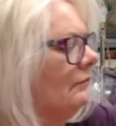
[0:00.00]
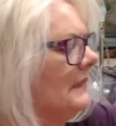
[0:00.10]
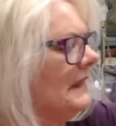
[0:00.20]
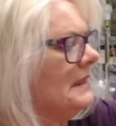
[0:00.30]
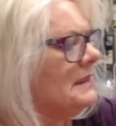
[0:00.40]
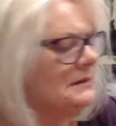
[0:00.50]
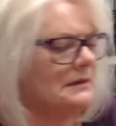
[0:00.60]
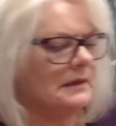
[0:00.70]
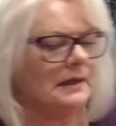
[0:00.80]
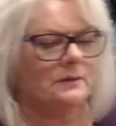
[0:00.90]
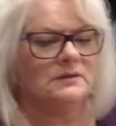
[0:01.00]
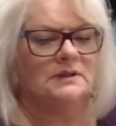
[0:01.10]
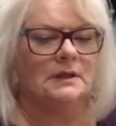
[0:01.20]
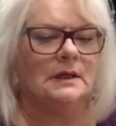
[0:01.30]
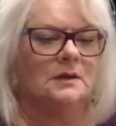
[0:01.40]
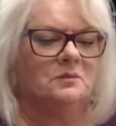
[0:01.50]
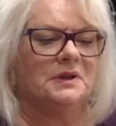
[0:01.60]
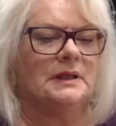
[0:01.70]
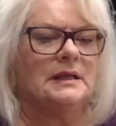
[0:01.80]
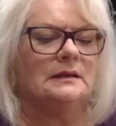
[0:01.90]
these that I was going to
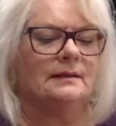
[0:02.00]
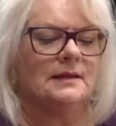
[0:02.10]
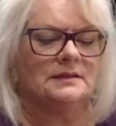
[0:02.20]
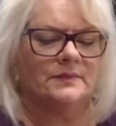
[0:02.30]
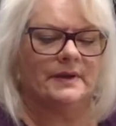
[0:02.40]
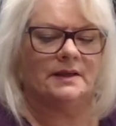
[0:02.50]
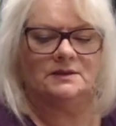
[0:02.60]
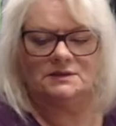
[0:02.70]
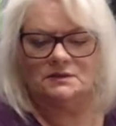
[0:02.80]
complete these pages